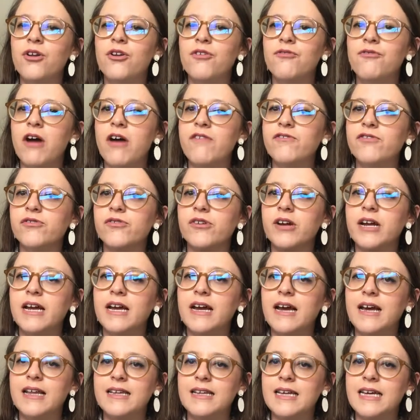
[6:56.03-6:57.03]

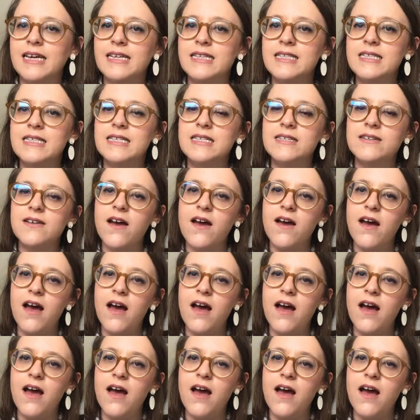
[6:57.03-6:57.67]
Ravelry, at least,